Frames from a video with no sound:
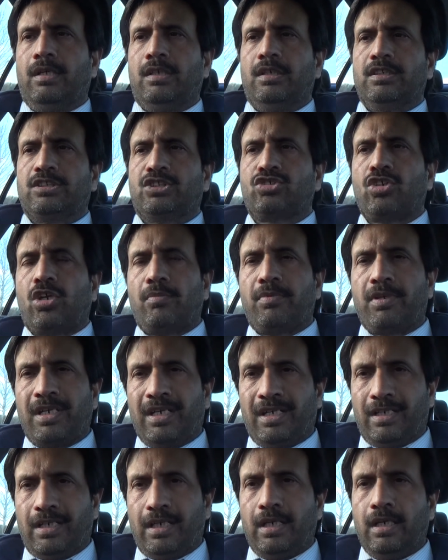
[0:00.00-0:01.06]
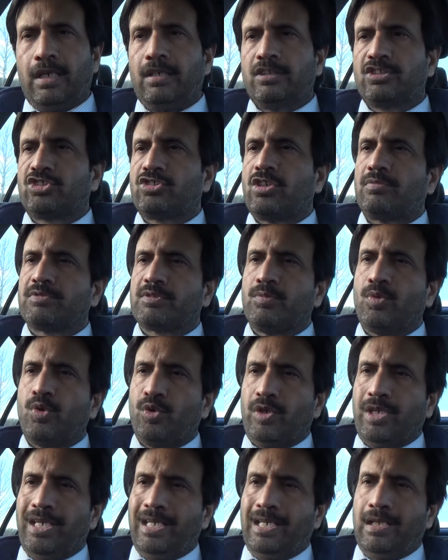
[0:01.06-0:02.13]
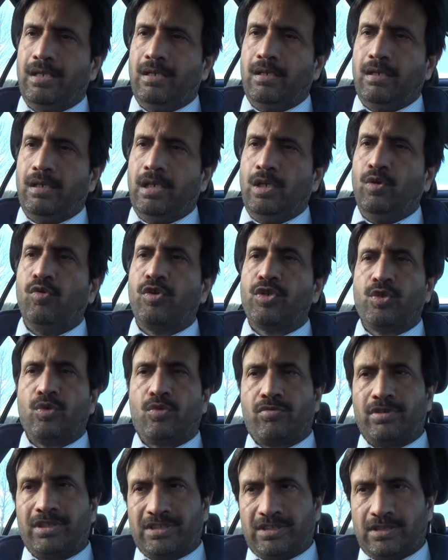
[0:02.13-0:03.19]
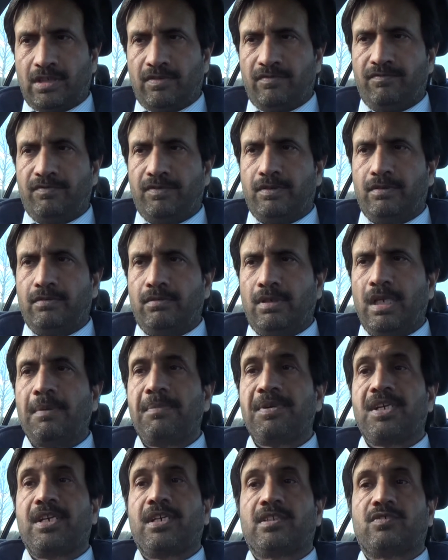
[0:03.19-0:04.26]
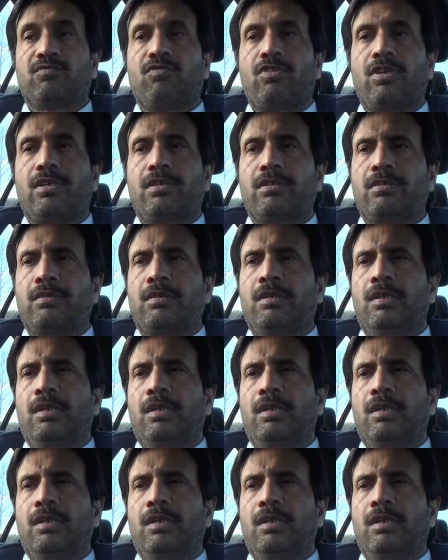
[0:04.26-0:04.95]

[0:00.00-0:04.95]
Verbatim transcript: uh, stop drinking, stop smoking, uh, lower your risk of uh, hepatitis for